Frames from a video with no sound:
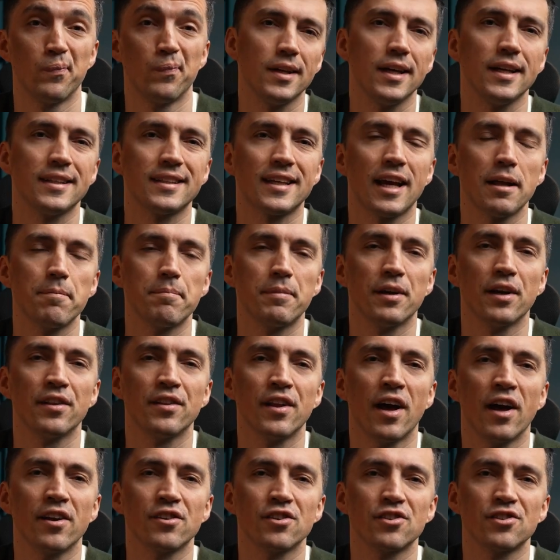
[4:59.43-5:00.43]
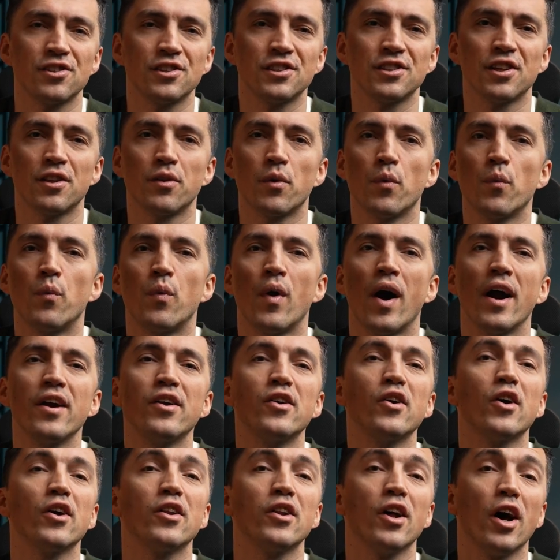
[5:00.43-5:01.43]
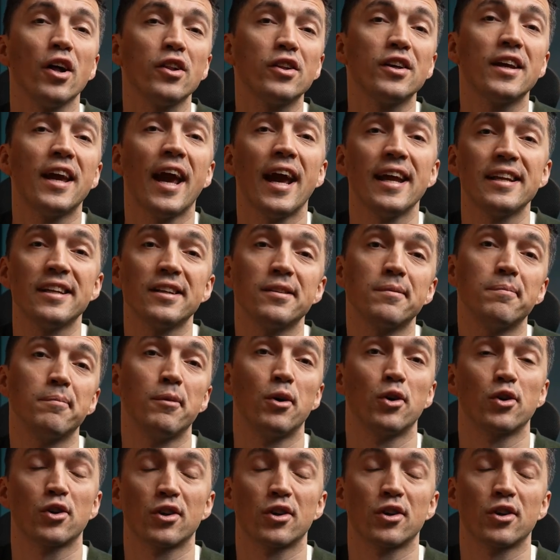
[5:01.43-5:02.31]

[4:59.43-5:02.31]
It can be another reason why you are not getting more